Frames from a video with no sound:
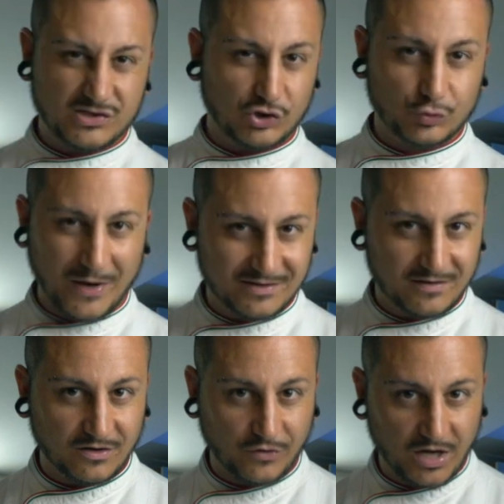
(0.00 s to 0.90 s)
So 20
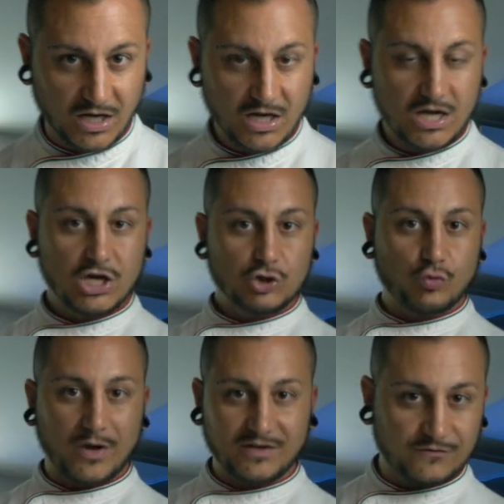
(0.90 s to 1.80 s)
degree,
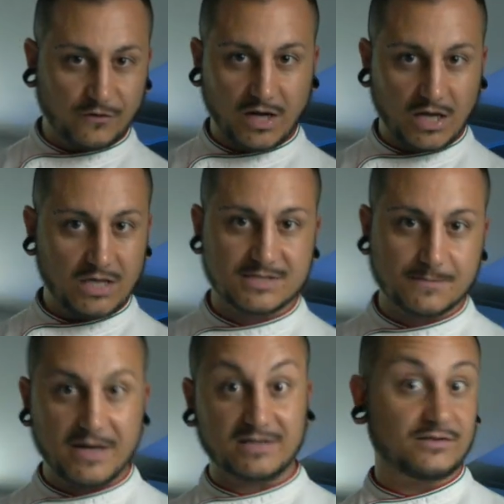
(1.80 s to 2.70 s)
23, it's
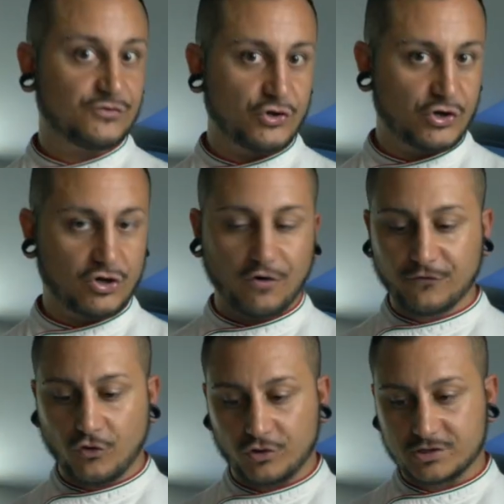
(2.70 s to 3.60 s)
better than 30, of
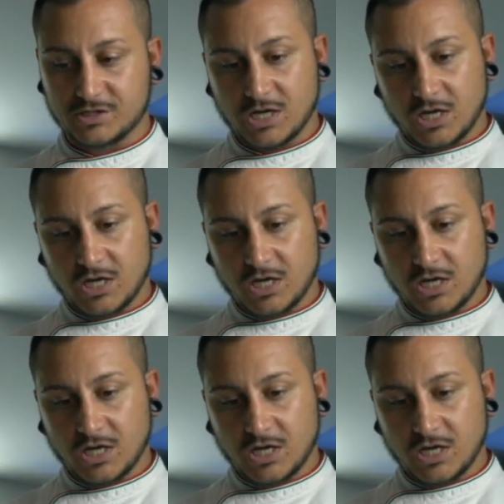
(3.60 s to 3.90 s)
course.